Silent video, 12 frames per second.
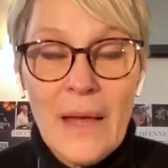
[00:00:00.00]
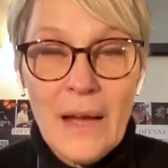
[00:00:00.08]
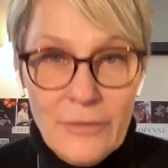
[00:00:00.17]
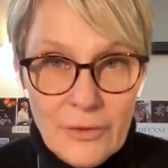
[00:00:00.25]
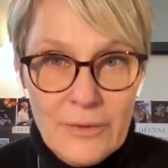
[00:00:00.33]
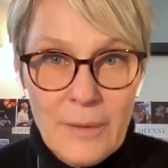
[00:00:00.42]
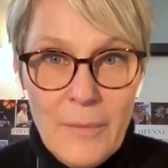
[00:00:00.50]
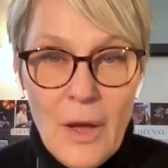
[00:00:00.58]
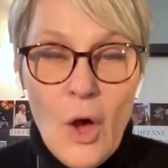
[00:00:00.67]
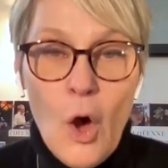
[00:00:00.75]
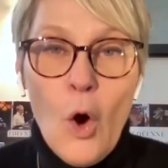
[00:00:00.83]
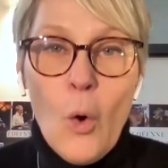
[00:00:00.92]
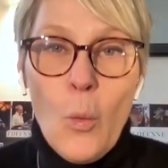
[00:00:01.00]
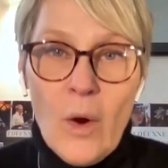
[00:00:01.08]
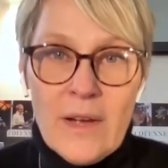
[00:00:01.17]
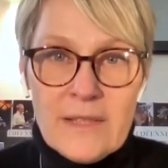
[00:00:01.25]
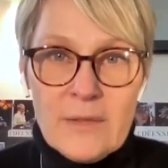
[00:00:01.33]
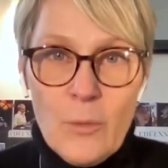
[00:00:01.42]
half of them
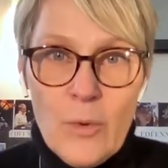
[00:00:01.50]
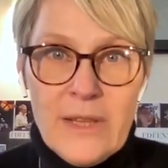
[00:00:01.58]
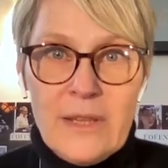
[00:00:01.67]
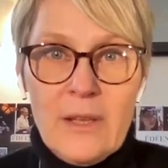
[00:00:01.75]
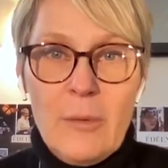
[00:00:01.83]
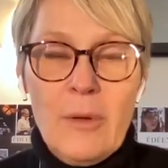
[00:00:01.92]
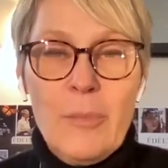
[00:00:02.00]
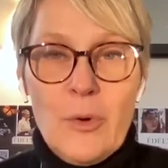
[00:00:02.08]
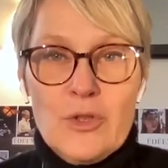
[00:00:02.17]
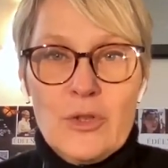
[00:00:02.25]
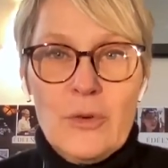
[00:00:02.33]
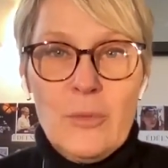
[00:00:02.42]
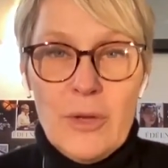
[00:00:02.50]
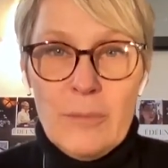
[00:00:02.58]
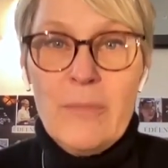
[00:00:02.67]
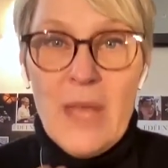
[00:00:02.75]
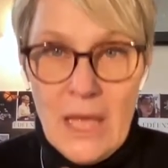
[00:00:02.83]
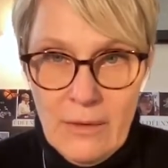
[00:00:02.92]
was with a post with
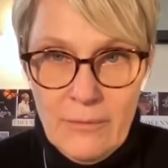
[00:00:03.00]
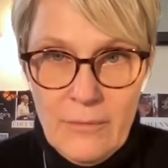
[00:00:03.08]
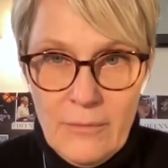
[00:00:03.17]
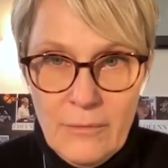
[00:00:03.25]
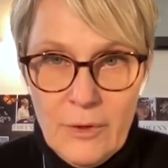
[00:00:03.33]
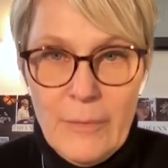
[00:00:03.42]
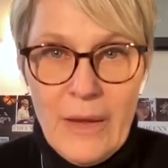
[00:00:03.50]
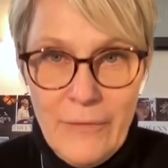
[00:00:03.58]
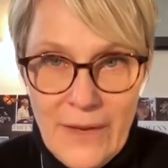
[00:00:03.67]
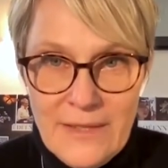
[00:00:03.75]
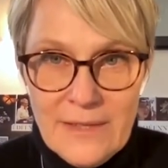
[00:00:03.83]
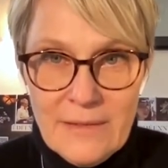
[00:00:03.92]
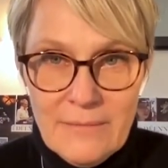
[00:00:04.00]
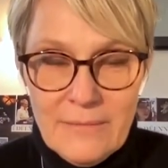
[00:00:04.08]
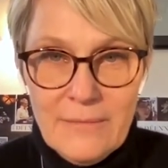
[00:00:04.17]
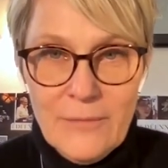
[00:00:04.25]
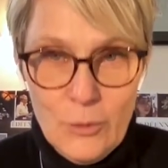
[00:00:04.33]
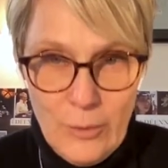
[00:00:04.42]
me, with my face,
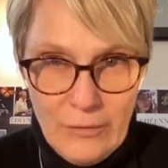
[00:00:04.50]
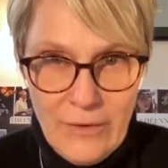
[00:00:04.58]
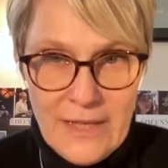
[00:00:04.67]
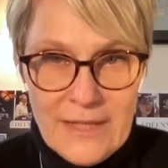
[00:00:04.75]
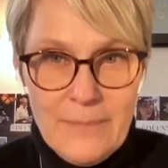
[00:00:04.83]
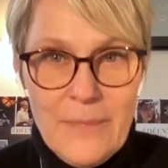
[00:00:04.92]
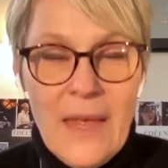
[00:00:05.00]
with my face